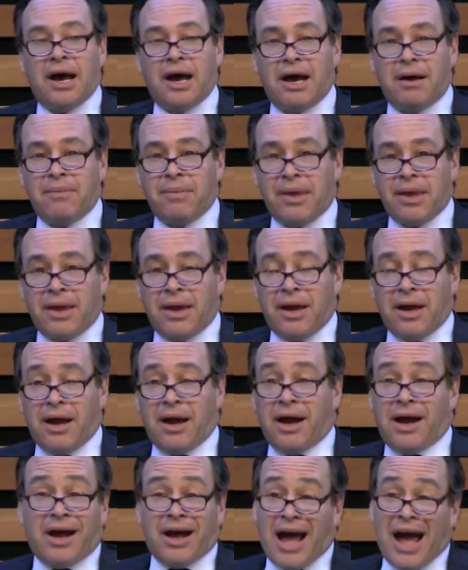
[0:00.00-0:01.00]
Um,
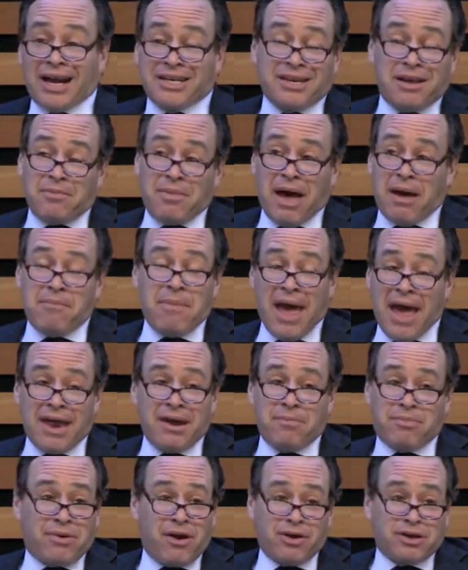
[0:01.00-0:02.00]
actually, a
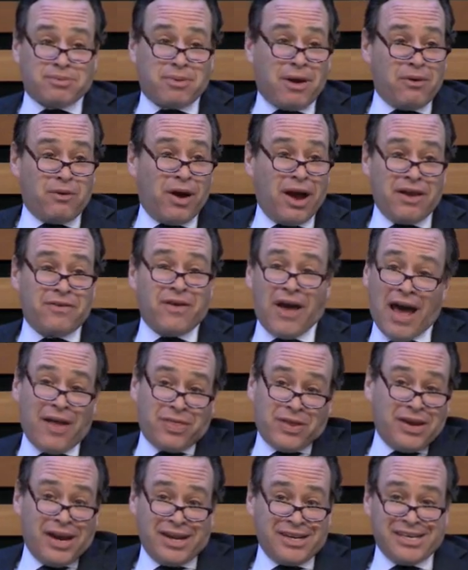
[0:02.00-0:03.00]
man approached my wife
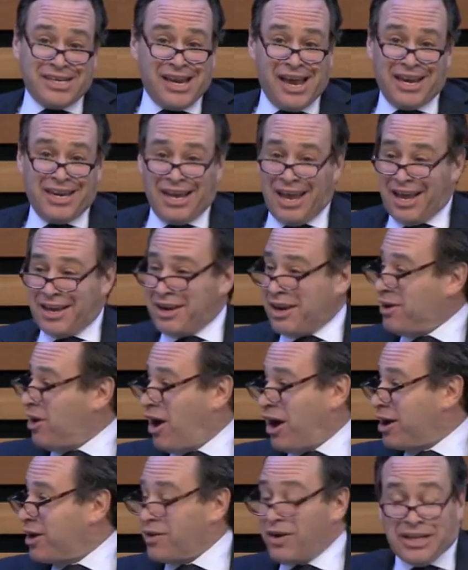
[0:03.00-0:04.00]
at the 1988
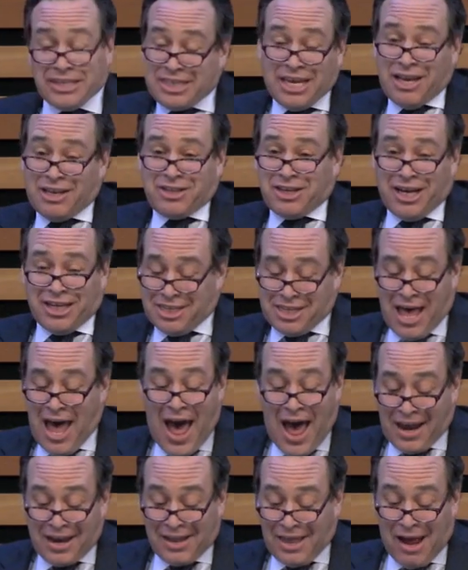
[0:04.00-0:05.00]
inaugural and said just
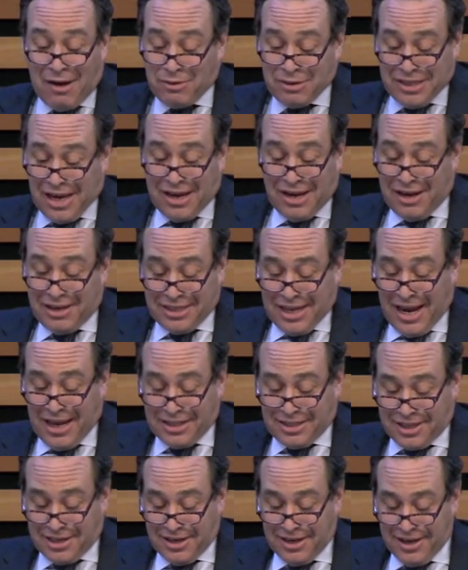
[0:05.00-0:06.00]
that, and that was Danielle's
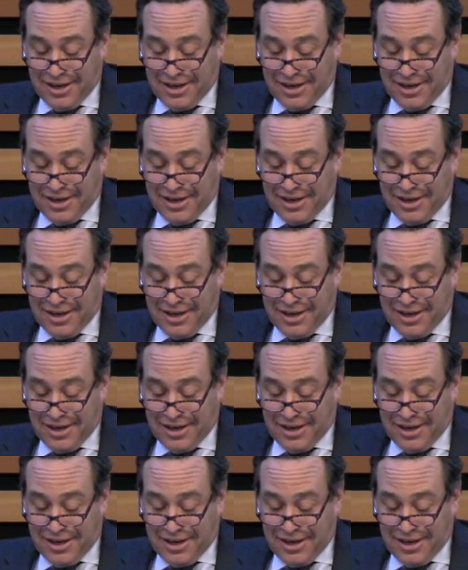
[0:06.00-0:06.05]
answer.